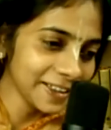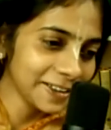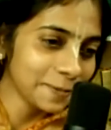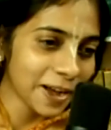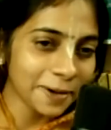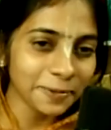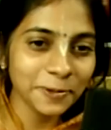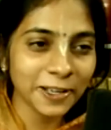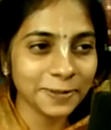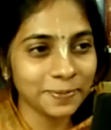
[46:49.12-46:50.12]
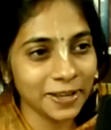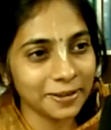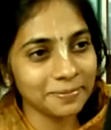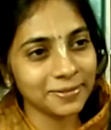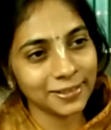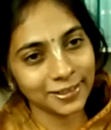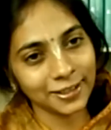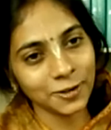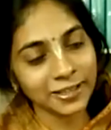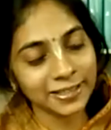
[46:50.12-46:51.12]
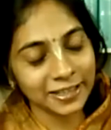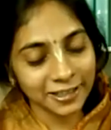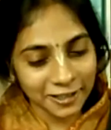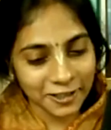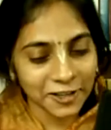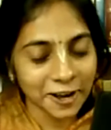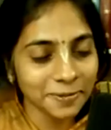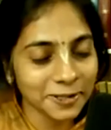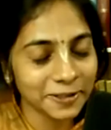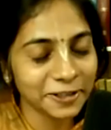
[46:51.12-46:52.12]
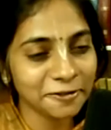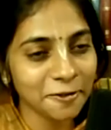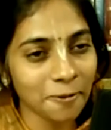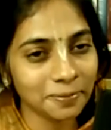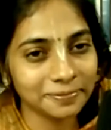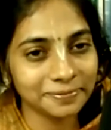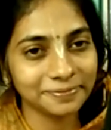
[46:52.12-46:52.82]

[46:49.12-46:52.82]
Mahaprabhu has become, has taken his Shyam Sundar form.